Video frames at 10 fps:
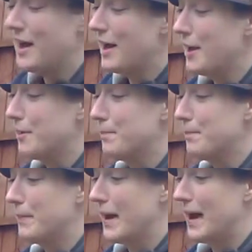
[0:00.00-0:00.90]

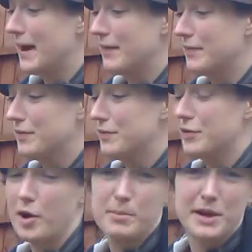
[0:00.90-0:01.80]
And
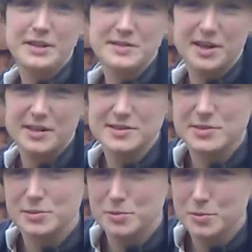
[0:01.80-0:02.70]
I might start
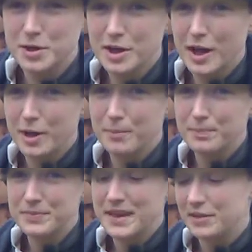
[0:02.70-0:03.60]
to
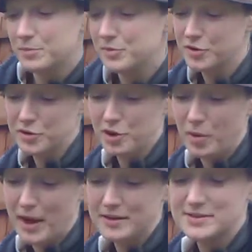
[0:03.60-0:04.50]
get them to
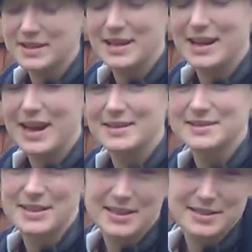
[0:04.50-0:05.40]
go out and
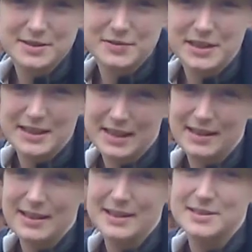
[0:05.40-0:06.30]
collect different
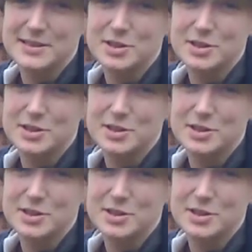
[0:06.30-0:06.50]
kindling to